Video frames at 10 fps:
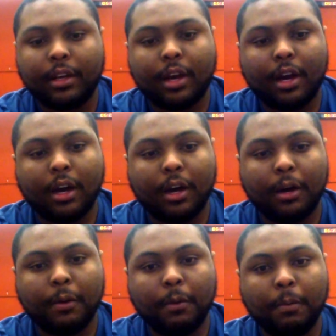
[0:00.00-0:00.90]

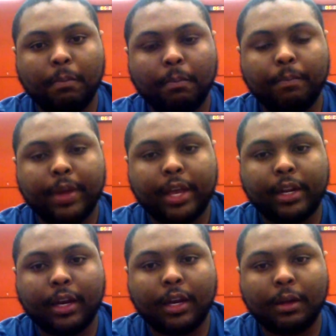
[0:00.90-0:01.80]
and
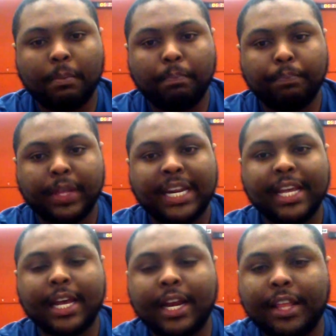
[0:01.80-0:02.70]

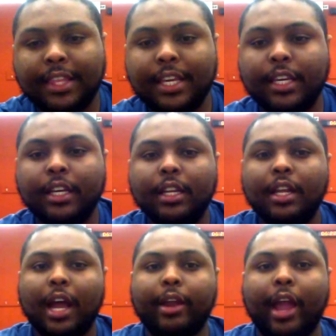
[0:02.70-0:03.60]
I think
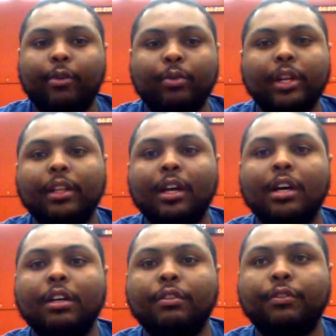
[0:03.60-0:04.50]
I really
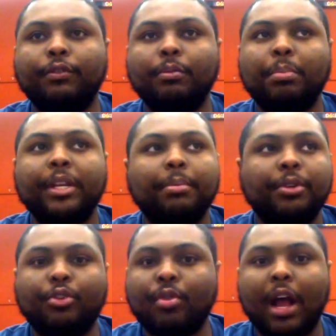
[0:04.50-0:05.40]
love being able
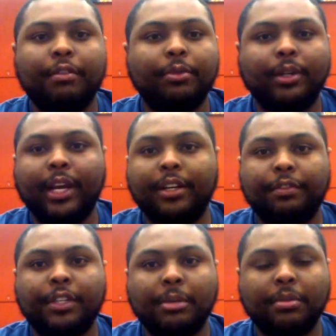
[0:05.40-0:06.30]
to travel and light
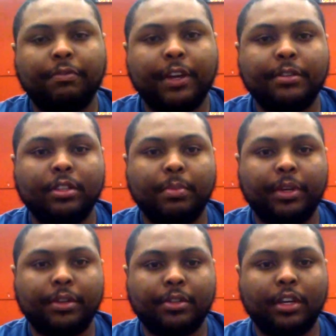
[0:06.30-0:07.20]
different types of faces
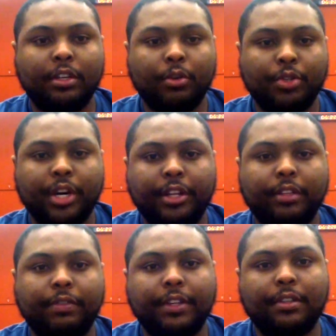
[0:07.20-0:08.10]
because Chinese
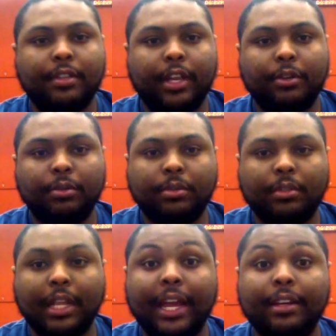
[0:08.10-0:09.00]
faces handles
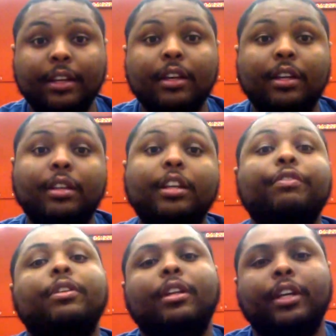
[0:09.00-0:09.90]
light
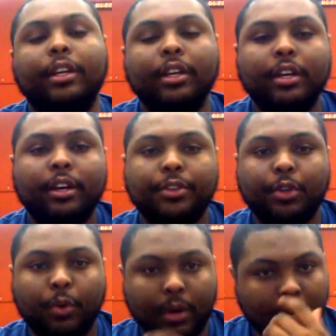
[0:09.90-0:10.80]
differently.
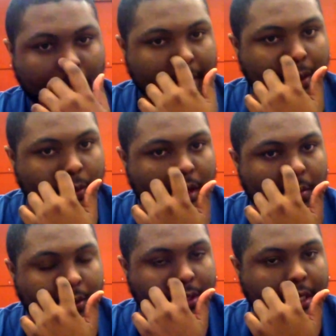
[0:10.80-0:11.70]
So it
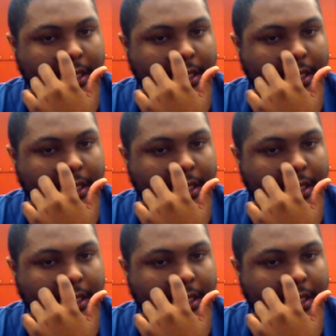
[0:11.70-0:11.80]
was